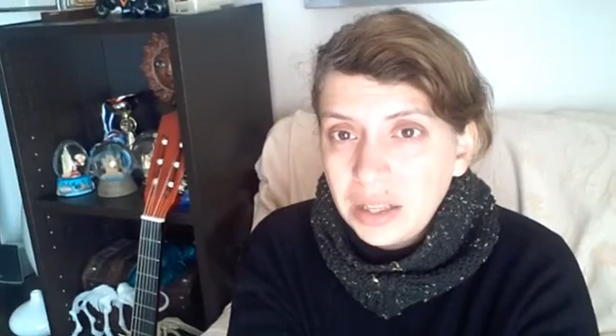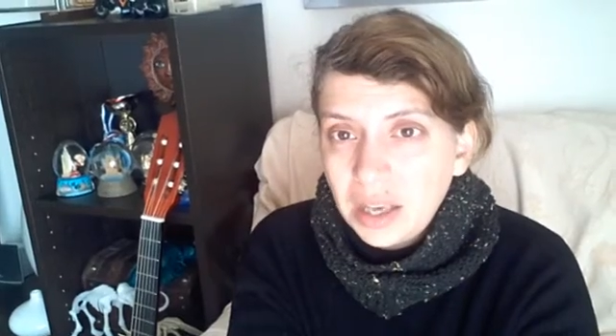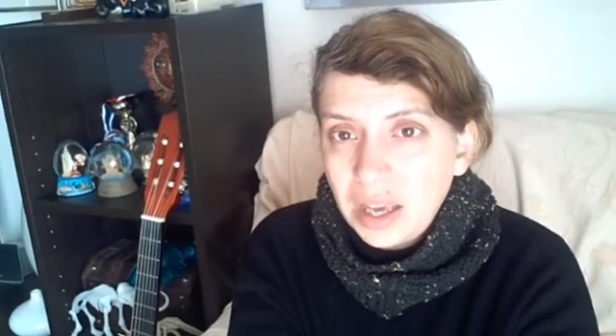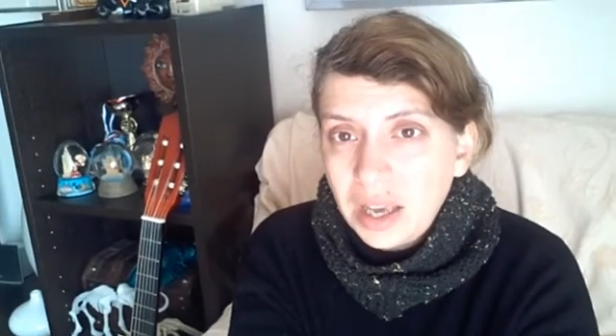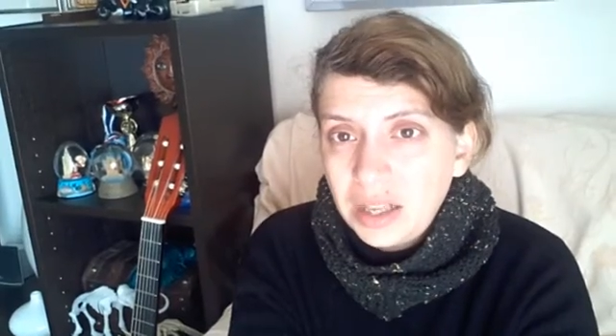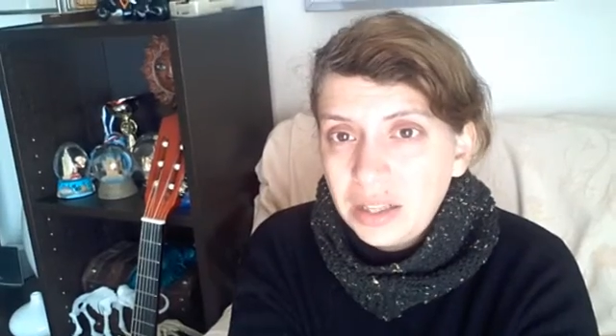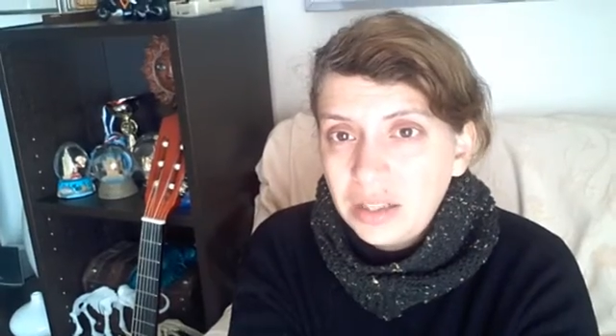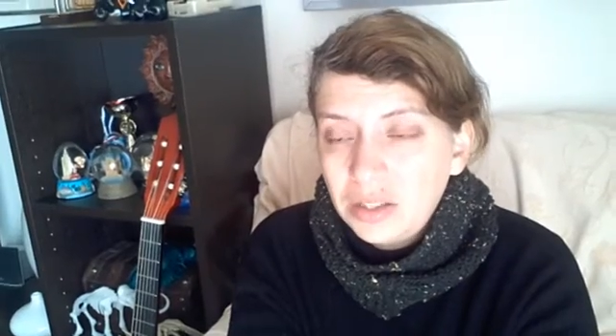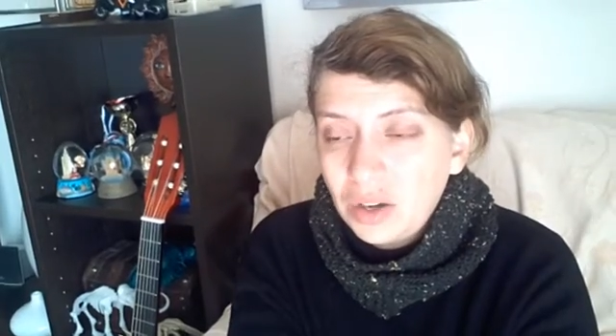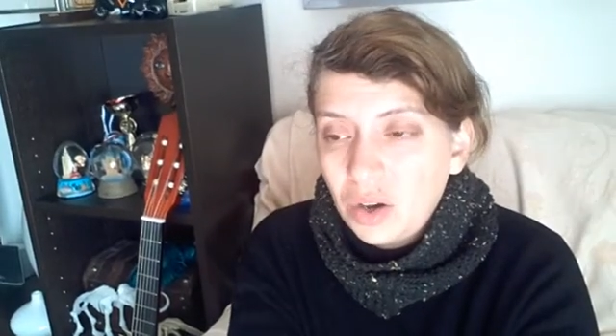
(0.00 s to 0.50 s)

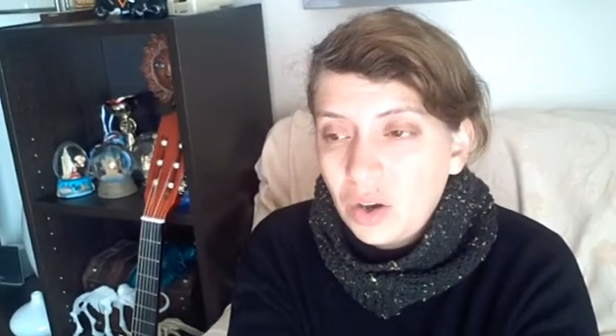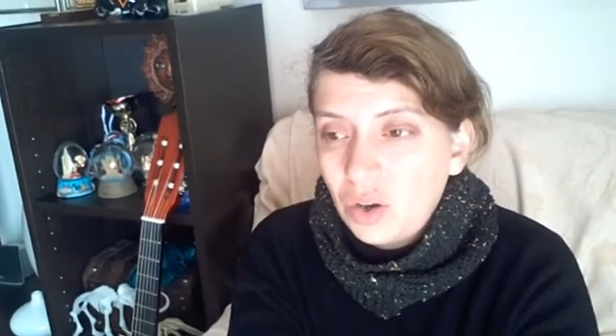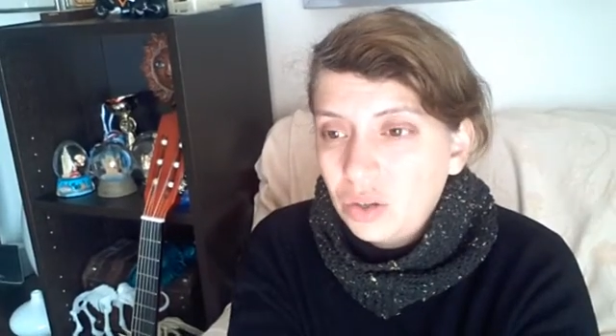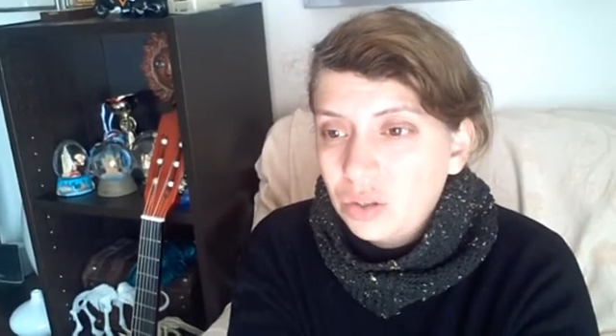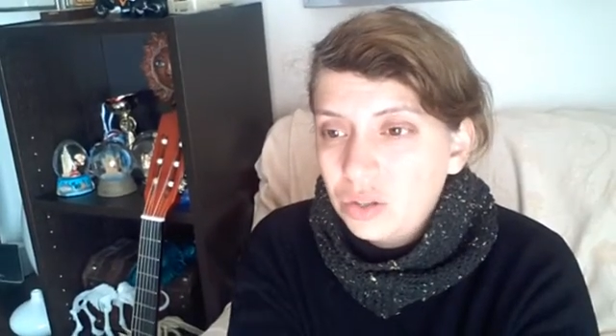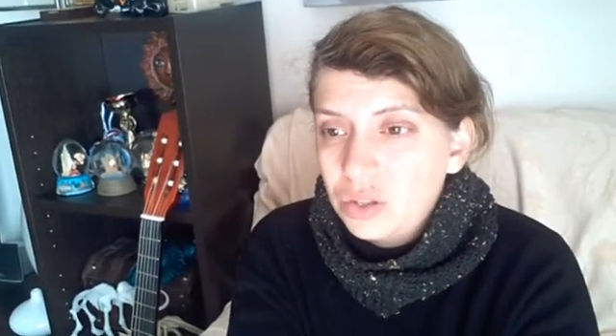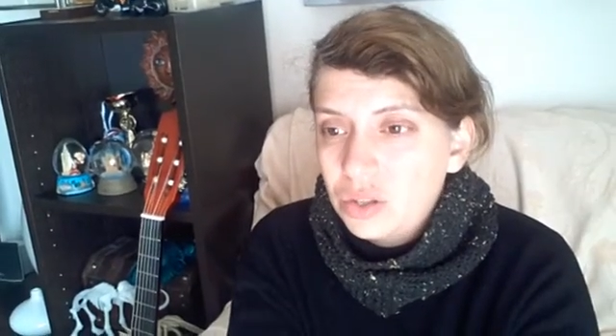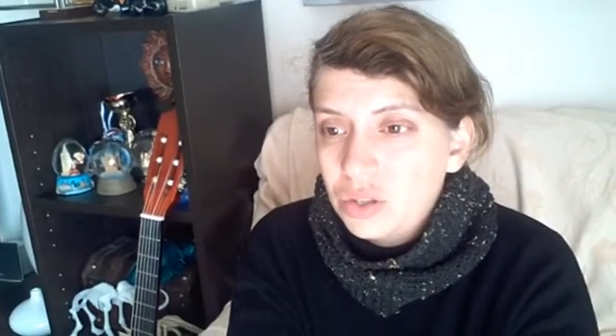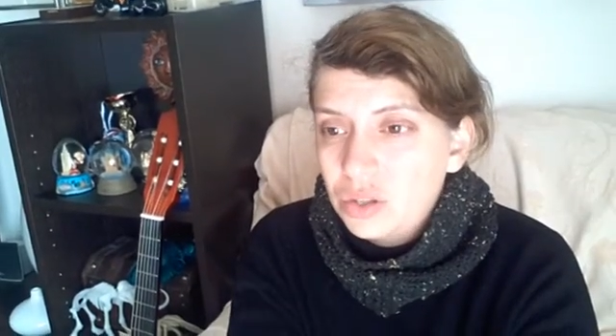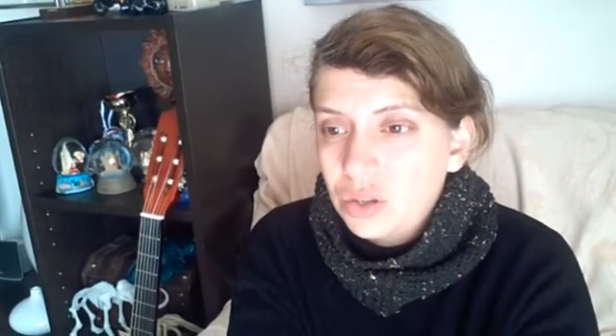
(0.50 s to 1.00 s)
and
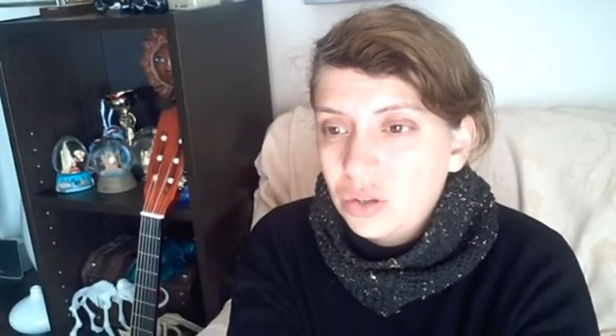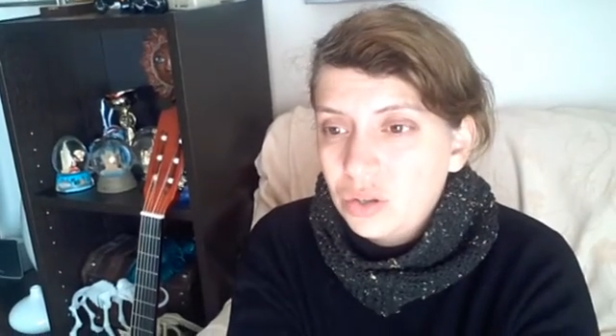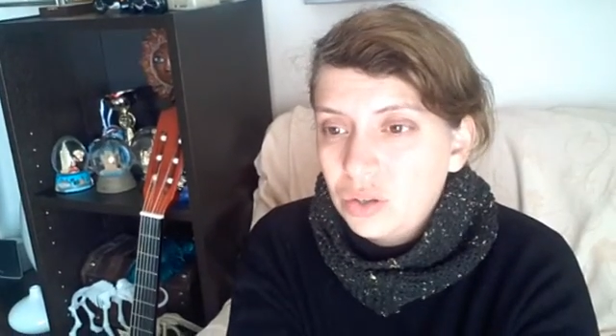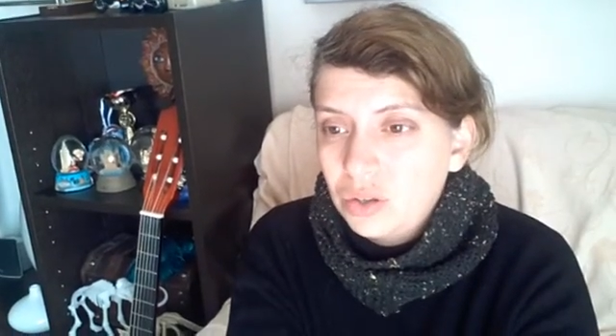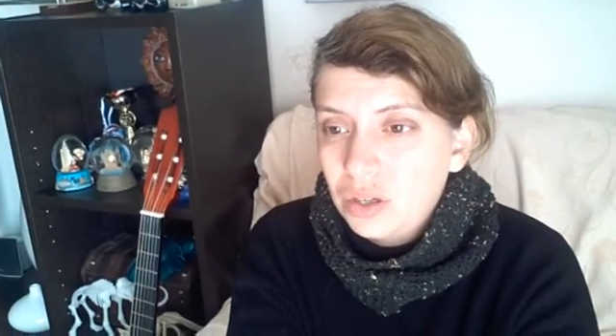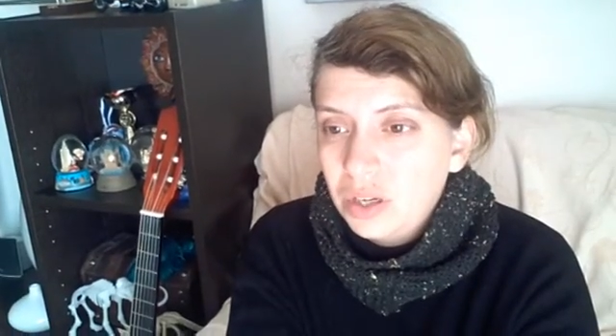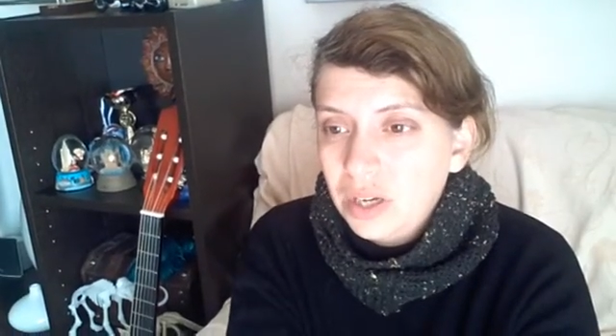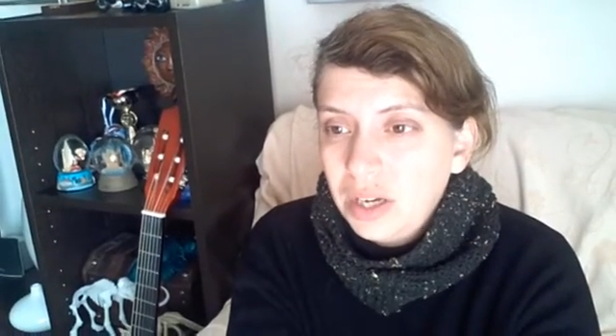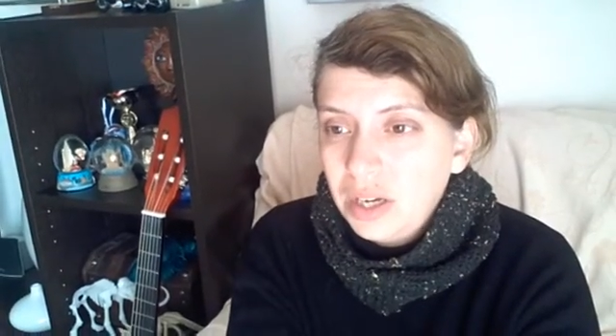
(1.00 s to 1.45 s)
also